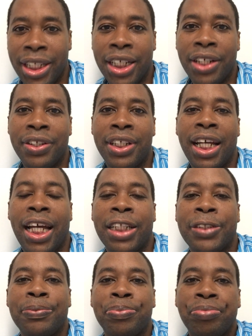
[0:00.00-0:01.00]
there that
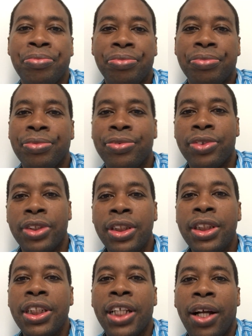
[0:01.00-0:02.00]

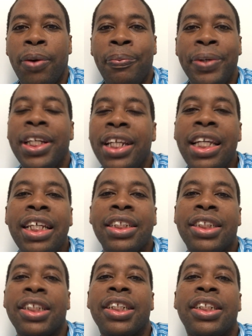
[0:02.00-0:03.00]
we
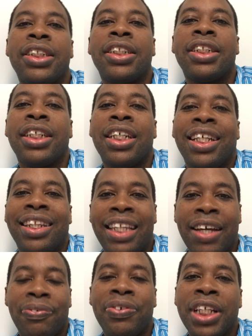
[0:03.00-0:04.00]
need to
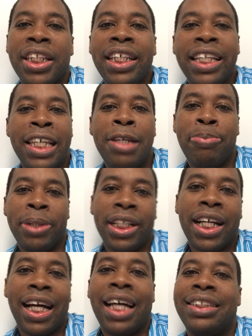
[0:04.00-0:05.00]
definitely keep in
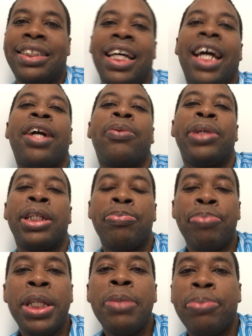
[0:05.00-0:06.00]
contact with the
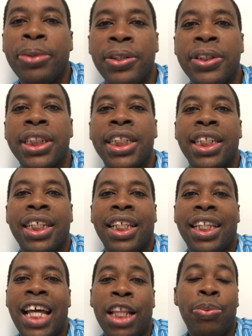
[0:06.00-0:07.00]
people
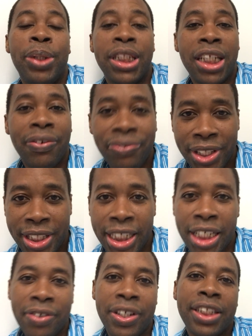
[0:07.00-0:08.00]
that we love the
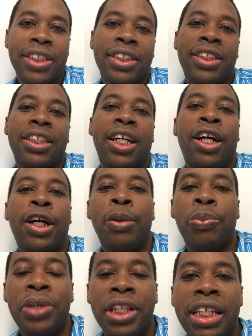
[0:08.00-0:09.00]
dearest.
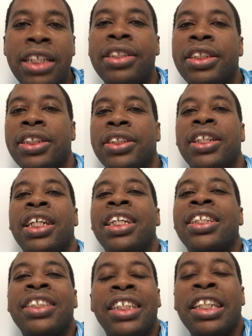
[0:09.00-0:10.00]
We need to
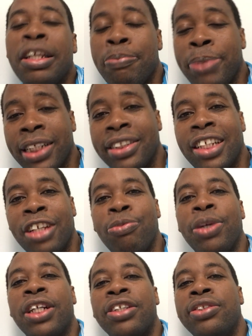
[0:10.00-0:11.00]
see the best that
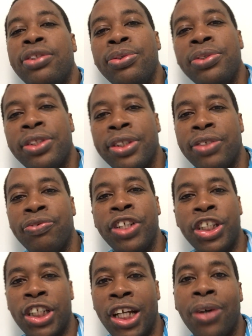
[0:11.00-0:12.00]
we could do to
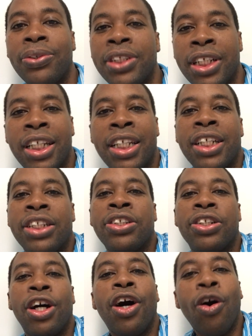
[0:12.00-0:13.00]
reach out
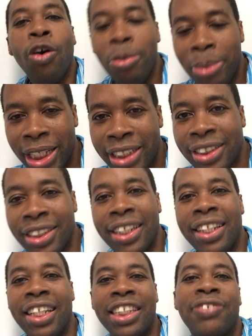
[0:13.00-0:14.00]
to the homeless, to the
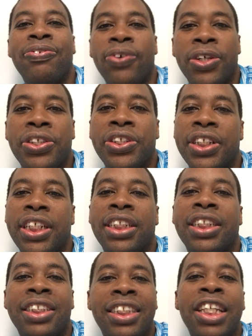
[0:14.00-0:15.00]
less fortunate,
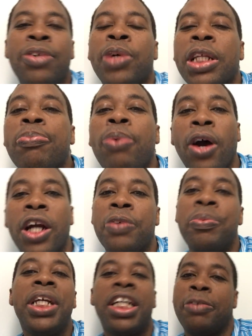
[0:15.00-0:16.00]
to see what part
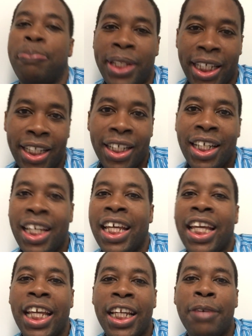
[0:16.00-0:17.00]
we could play
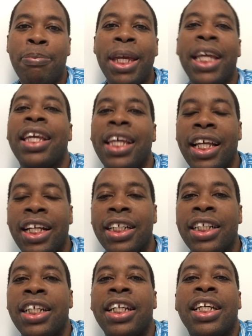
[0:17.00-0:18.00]
in making,
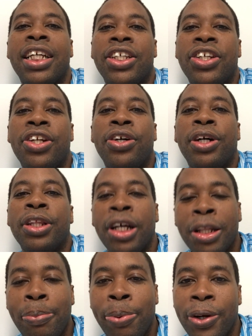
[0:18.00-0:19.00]

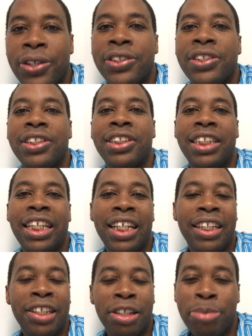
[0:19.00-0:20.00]
another person's day a
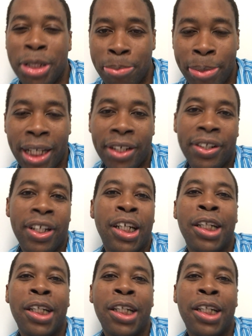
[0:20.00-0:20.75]
little bit better.